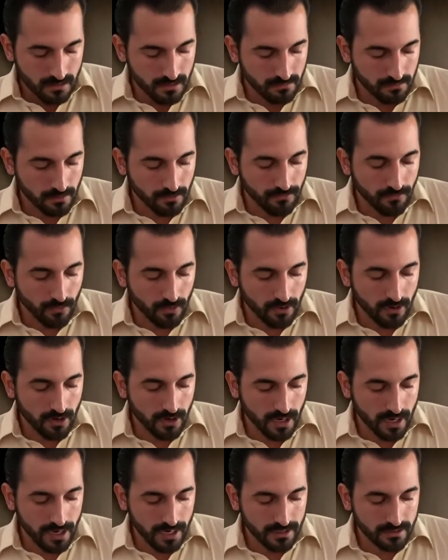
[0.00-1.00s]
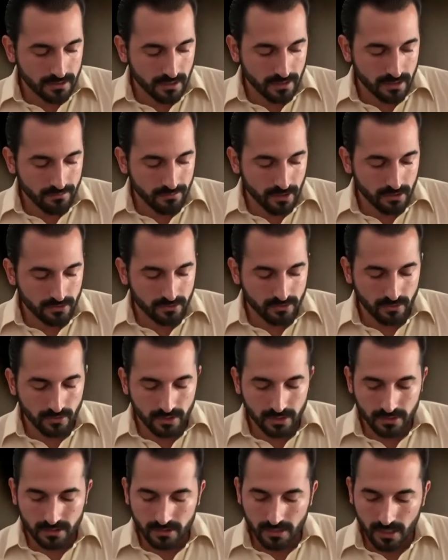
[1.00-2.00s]
Before I talk about son
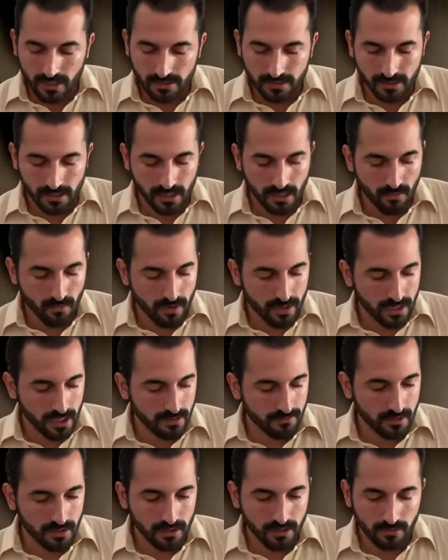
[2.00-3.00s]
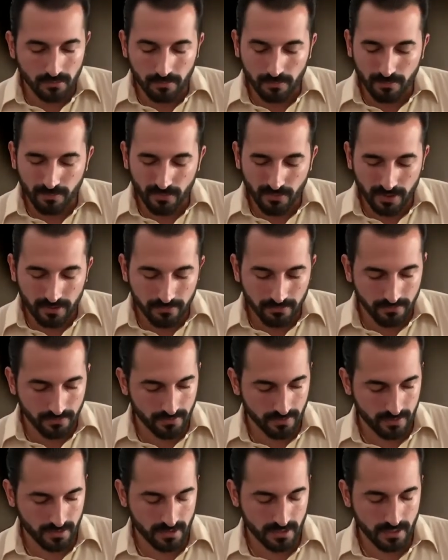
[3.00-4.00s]
and salsa, I want to give a little brief
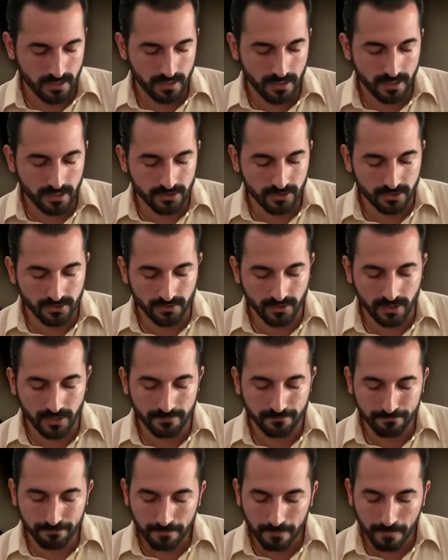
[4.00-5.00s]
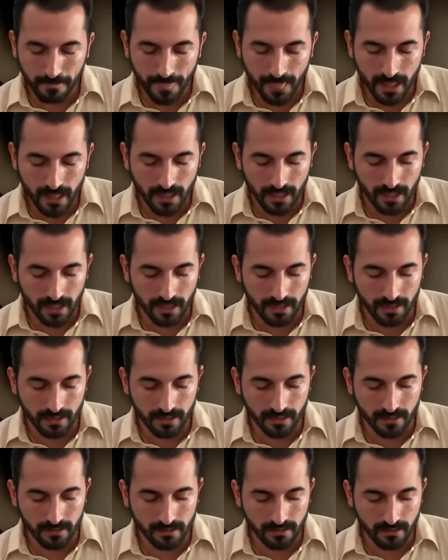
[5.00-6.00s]
history and
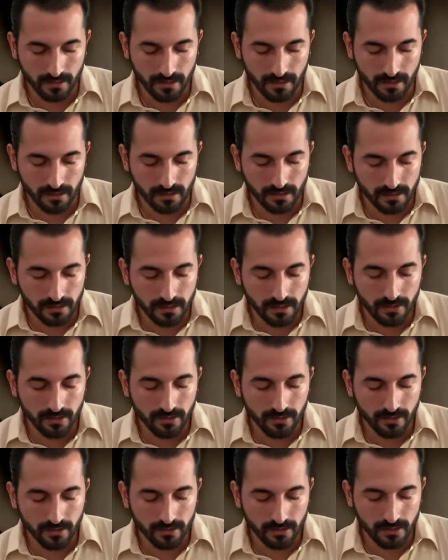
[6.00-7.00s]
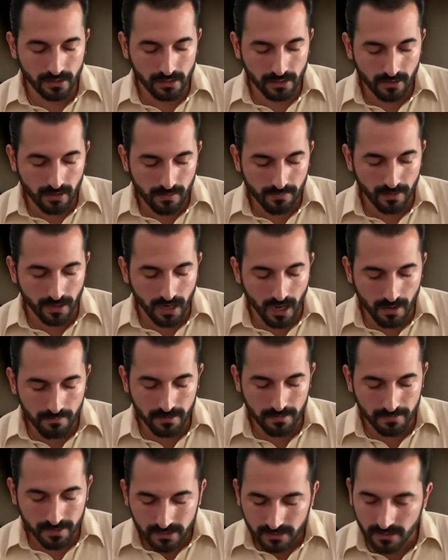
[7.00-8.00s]
clear up a
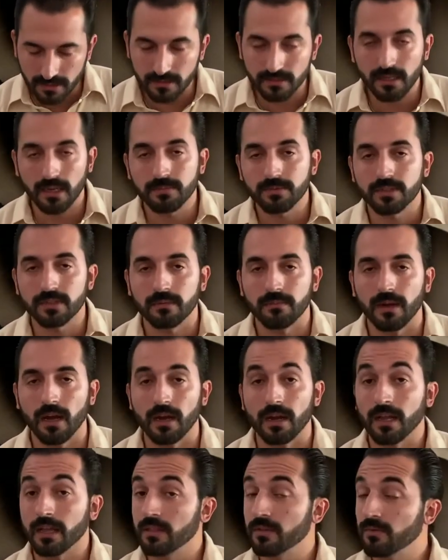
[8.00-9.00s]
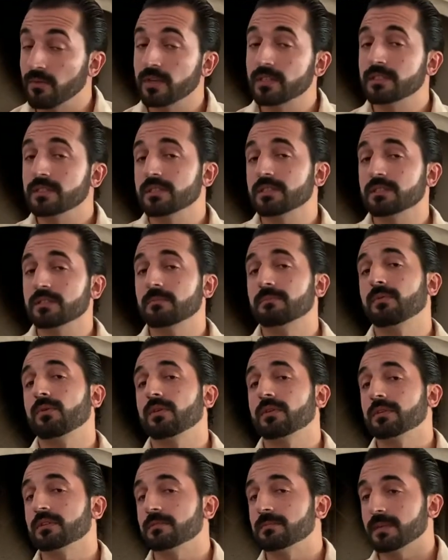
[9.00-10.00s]
common misconception about it. And the reason this is
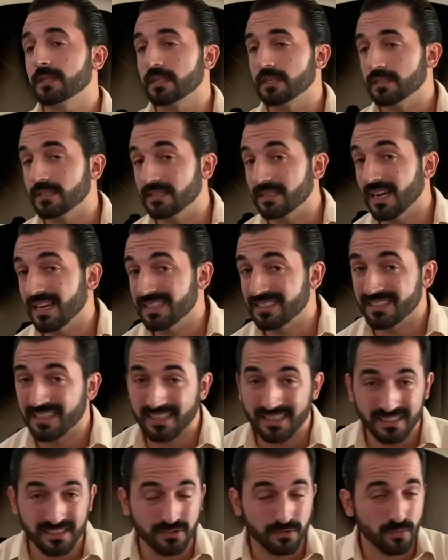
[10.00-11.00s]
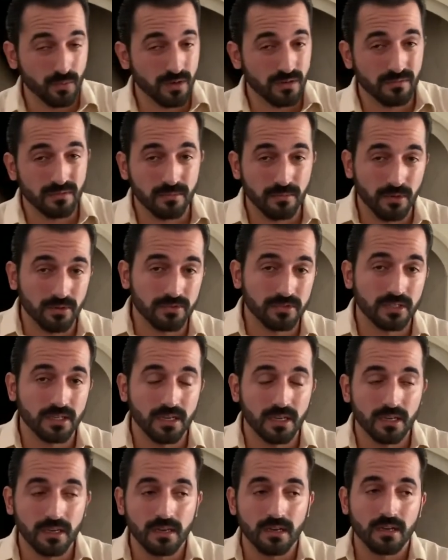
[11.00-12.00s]
important is because salsa is one of the most
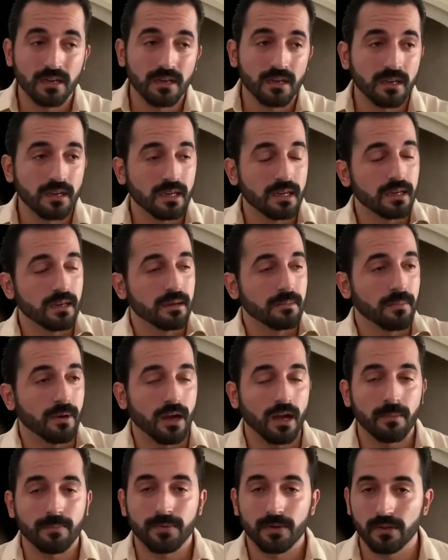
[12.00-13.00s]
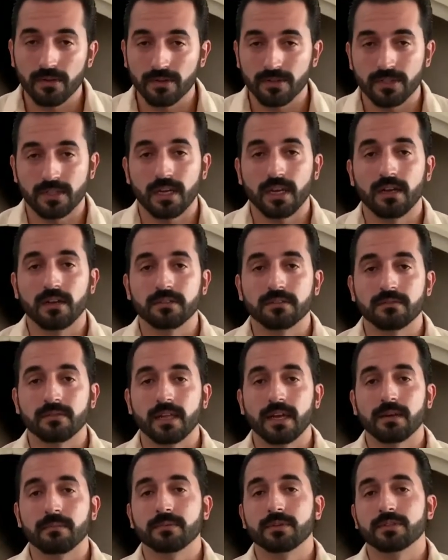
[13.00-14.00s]
popular styles of
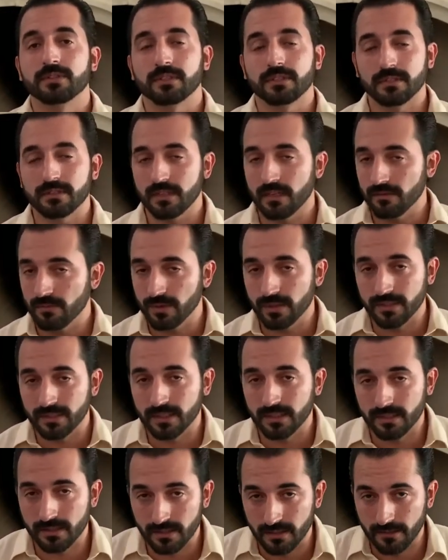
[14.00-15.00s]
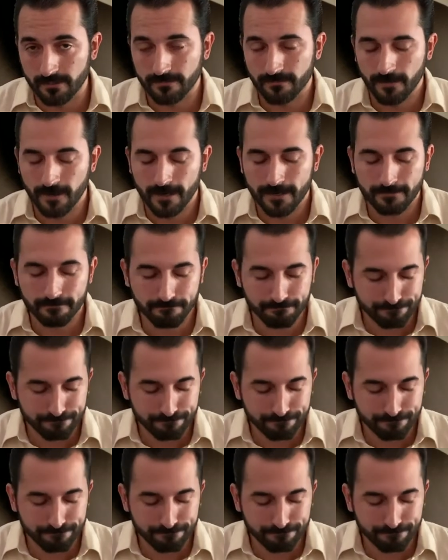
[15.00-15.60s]
Latin music that's ever existed, right?